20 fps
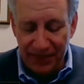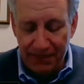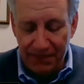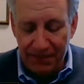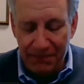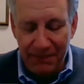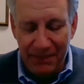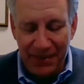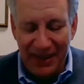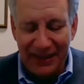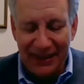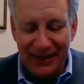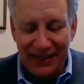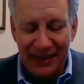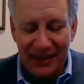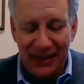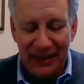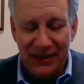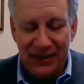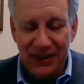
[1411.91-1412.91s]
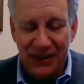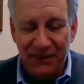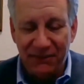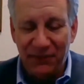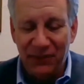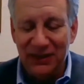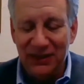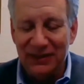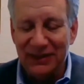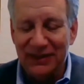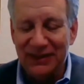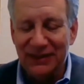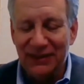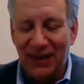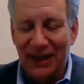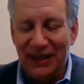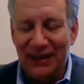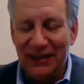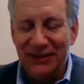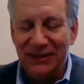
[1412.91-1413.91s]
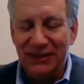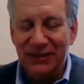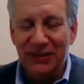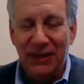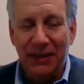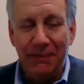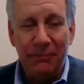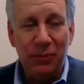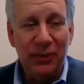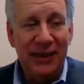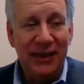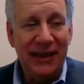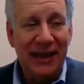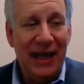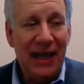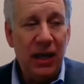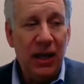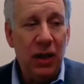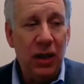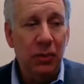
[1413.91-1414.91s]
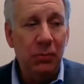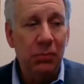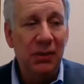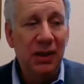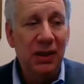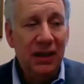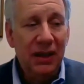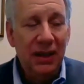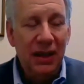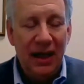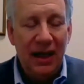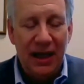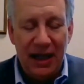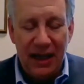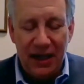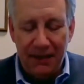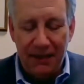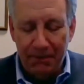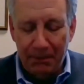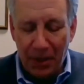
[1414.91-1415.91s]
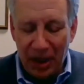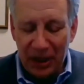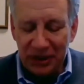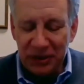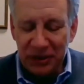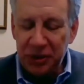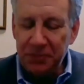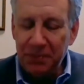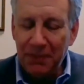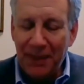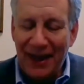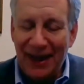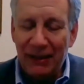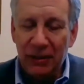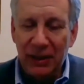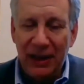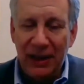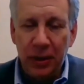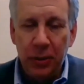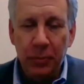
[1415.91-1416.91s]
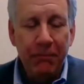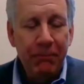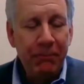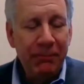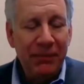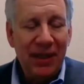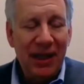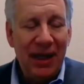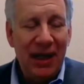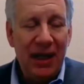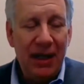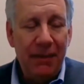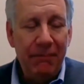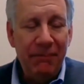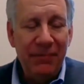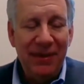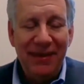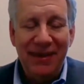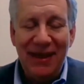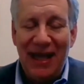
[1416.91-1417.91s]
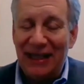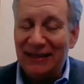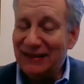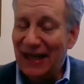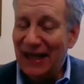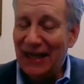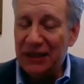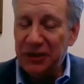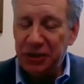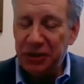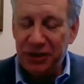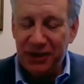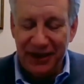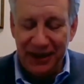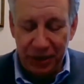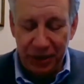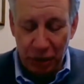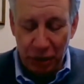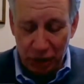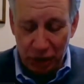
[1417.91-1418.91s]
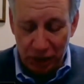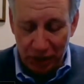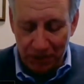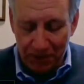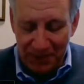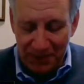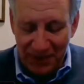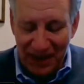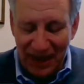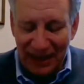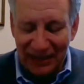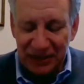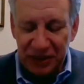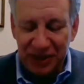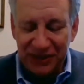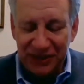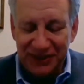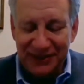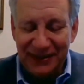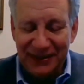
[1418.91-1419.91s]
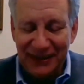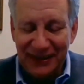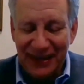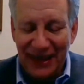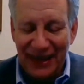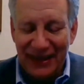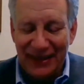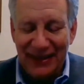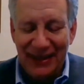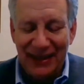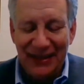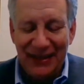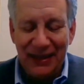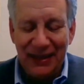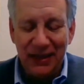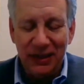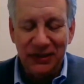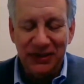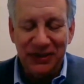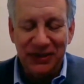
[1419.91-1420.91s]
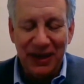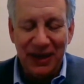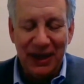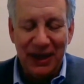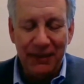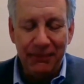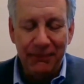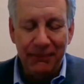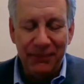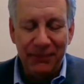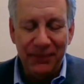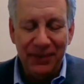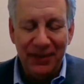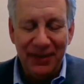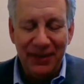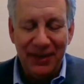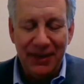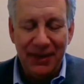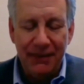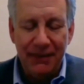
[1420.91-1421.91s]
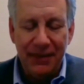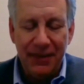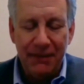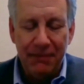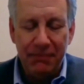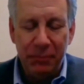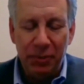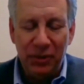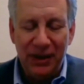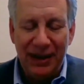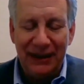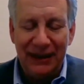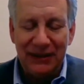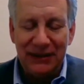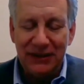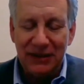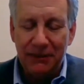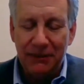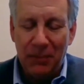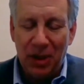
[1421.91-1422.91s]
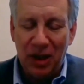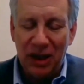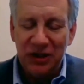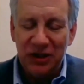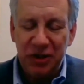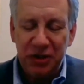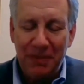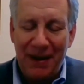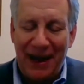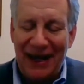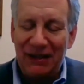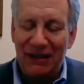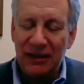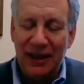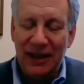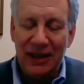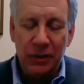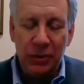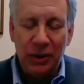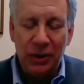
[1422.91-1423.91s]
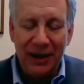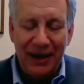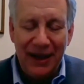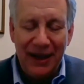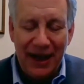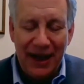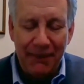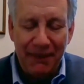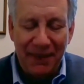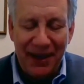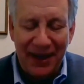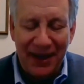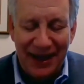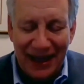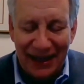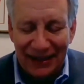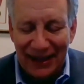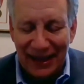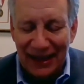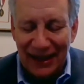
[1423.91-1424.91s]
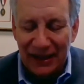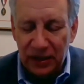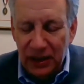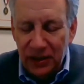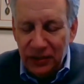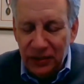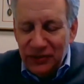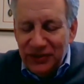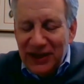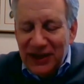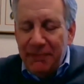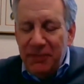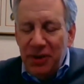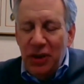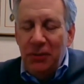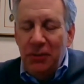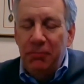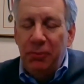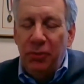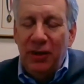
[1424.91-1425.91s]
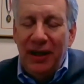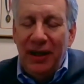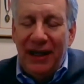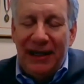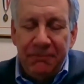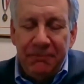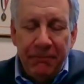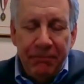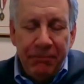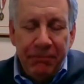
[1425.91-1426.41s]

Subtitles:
make a difference, like slippery elm, marshmallow. That's actually an herb, not just a candy. There's the plant, the marshmallow, MALLOW plant,